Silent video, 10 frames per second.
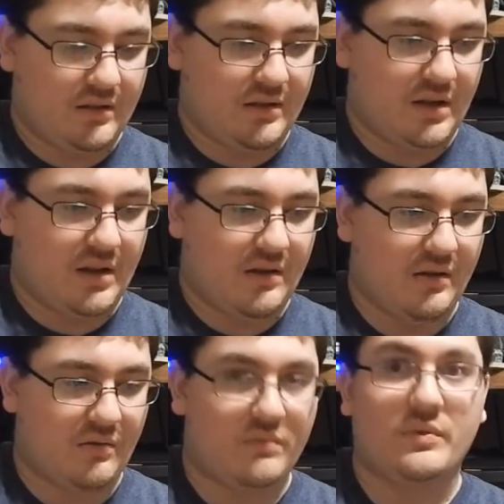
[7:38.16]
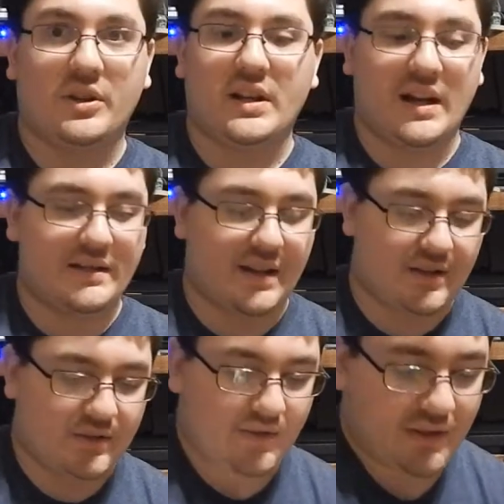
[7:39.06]
It's really nice,
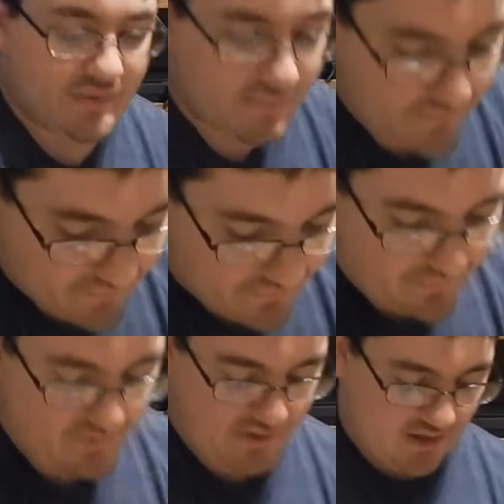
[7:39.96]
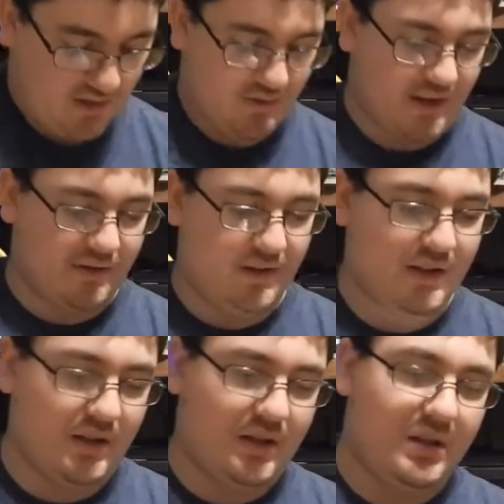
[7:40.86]
actually. Set you down.
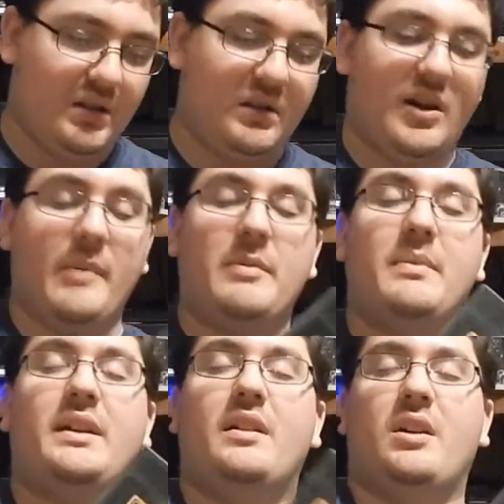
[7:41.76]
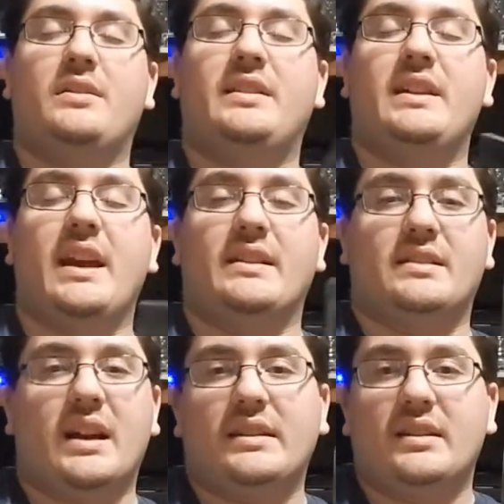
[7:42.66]
Army Men
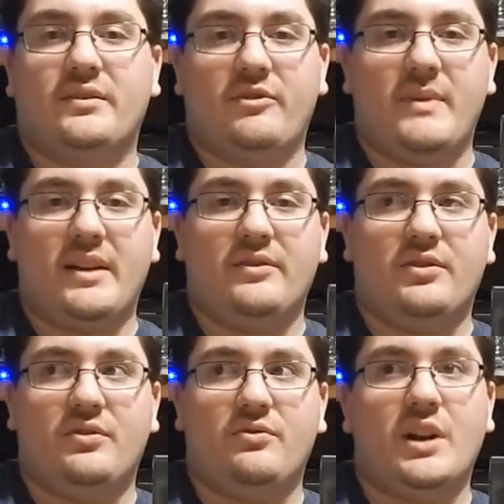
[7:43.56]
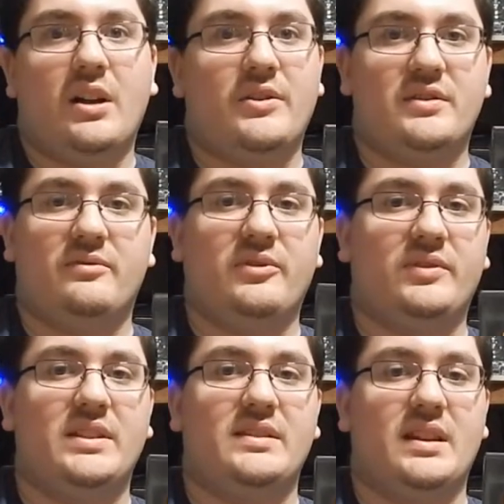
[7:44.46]
RTS. Got this for about
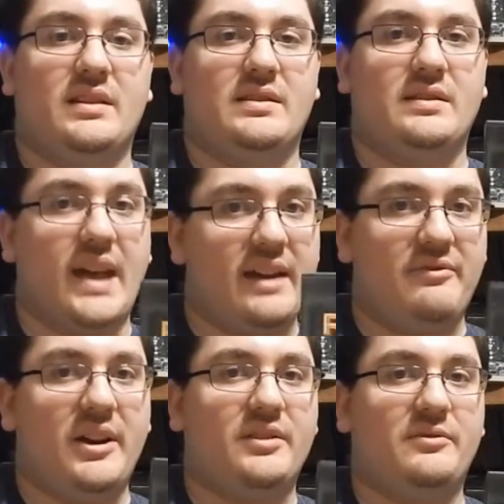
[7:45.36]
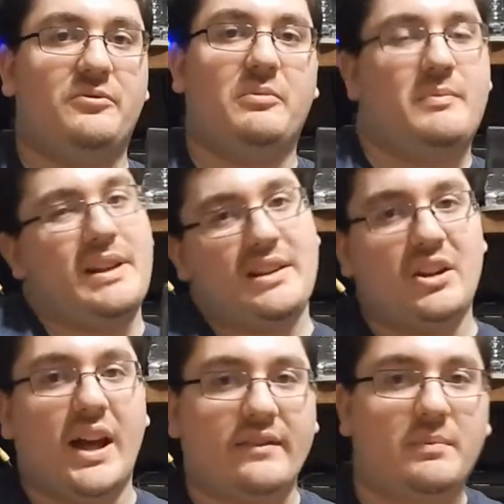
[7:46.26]
$2.50. Dad found it for me, but, you
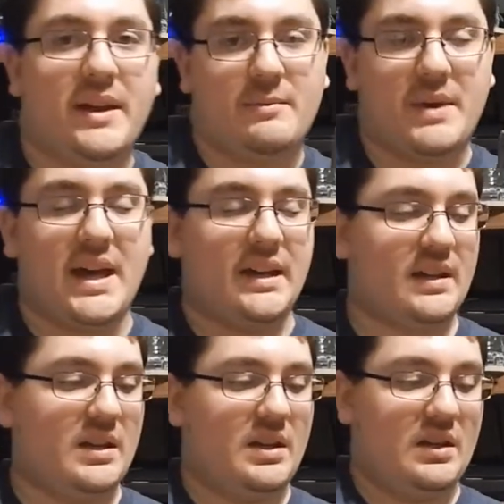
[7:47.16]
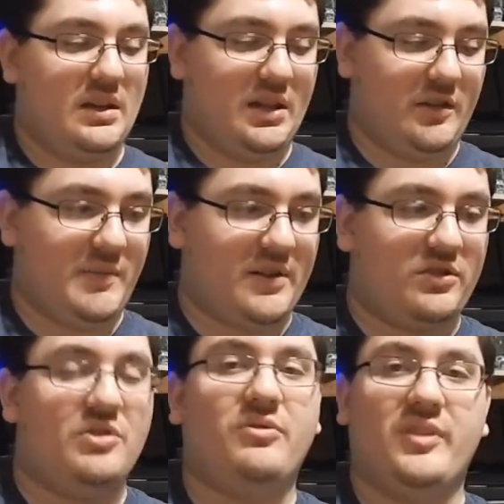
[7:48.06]
know, I have to pay him back. It was
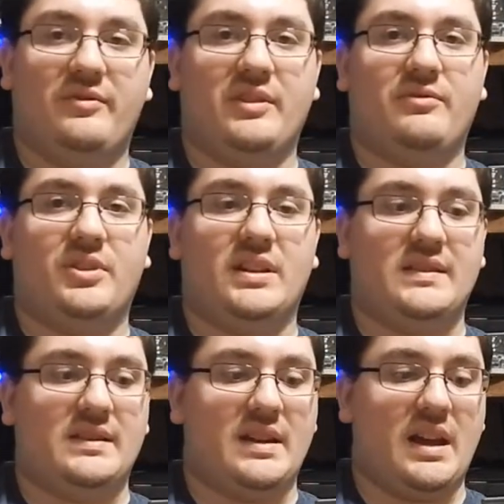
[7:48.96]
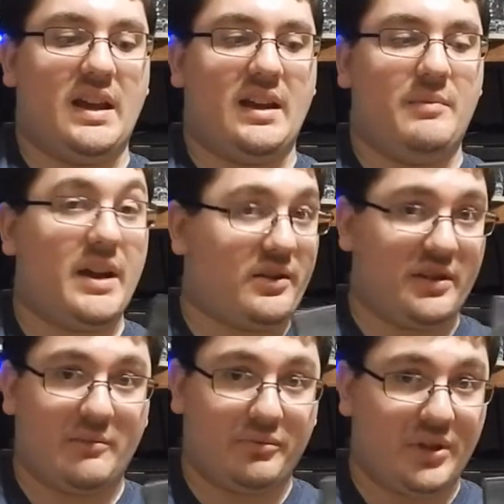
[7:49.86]
about $2.50 for this, and I'm not going
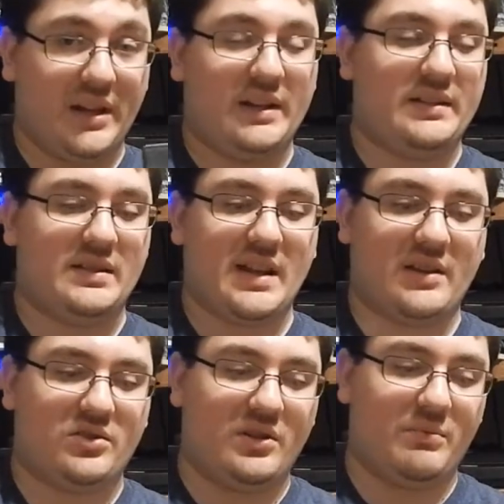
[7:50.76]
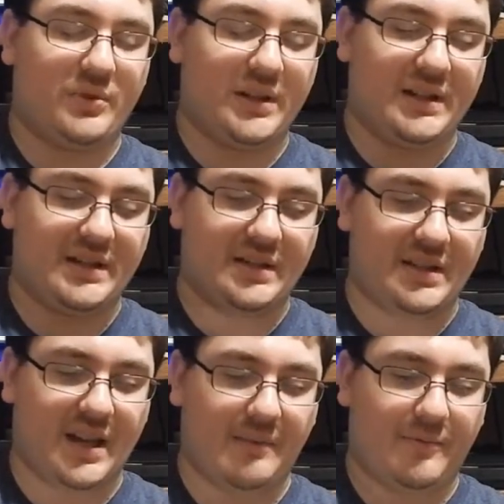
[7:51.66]
to complain, because it's actually a pretty
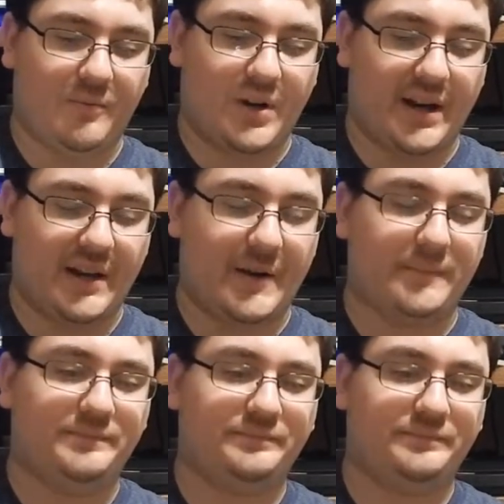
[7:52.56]
decent game from what I hear.